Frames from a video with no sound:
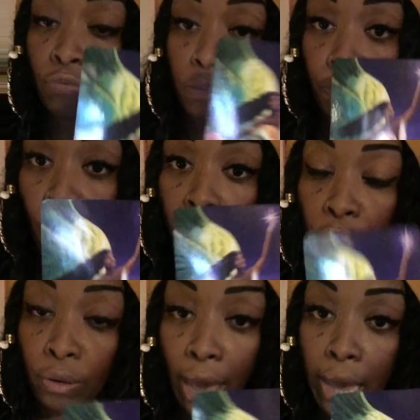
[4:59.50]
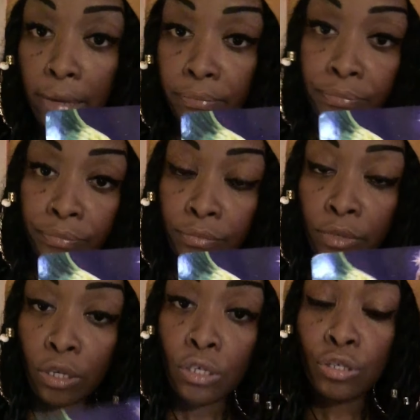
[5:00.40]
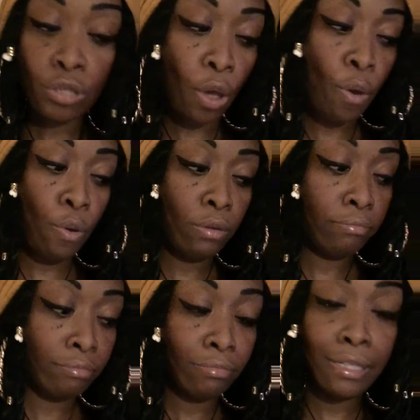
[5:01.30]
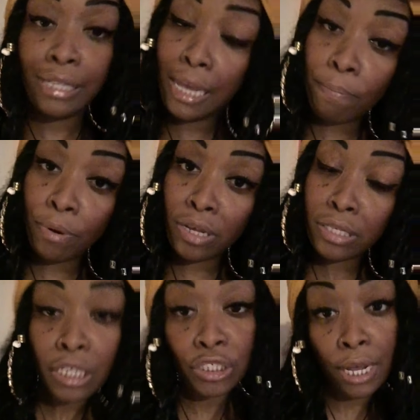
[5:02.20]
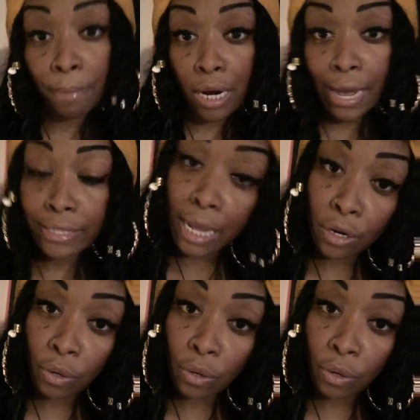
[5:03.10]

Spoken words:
is bright, okay? So Libras, Geminis and